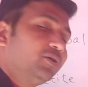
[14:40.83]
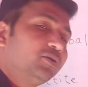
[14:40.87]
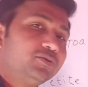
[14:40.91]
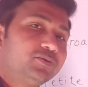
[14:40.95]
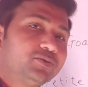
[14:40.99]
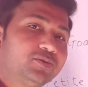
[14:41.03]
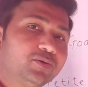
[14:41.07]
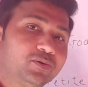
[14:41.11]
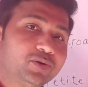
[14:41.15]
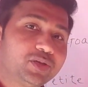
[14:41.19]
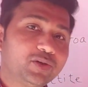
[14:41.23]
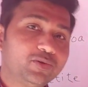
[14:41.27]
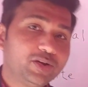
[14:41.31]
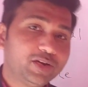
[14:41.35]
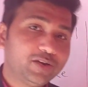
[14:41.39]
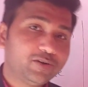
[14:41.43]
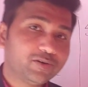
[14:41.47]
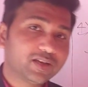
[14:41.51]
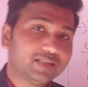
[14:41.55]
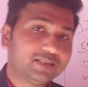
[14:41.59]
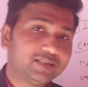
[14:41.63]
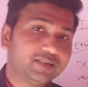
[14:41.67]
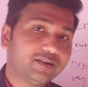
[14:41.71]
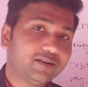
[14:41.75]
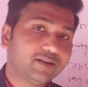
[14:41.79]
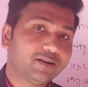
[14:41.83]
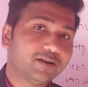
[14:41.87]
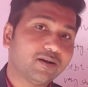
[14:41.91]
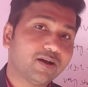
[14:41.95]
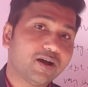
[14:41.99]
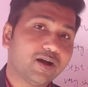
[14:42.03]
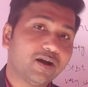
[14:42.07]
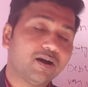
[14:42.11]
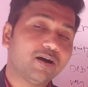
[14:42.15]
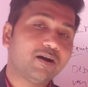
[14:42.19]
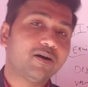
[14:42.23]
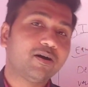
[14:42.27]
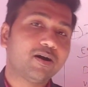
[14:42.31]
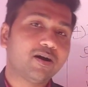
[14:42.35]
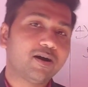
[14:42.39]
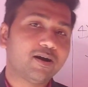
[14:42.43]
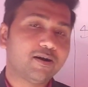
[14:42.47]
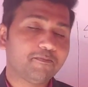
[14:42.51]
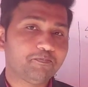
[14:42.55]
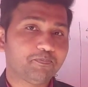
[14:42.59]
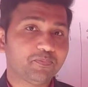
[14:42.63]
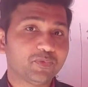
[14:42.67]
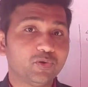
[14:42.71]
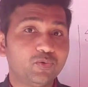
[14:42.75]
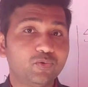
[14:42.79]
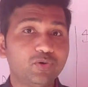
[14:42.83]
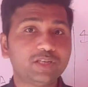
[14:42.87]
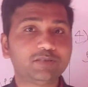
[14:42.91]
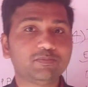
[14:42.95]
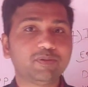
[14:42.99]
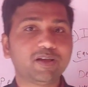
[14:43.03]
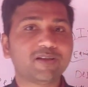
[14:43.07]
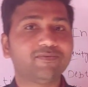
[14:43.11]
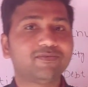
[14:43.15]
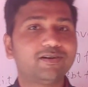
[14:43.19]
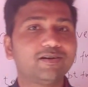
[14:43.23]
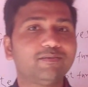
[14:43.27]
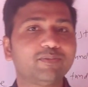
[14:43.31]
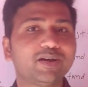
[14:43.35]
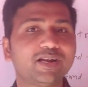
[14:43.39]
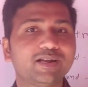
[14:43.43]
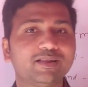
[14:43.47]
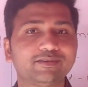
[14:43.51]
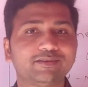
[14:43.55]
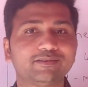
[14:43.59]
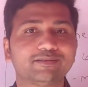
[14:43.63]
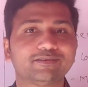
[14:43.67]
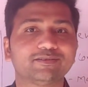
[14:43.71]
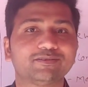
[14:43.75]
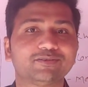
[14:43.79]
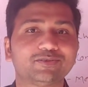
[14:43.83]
So you need to consider who is my fund manager.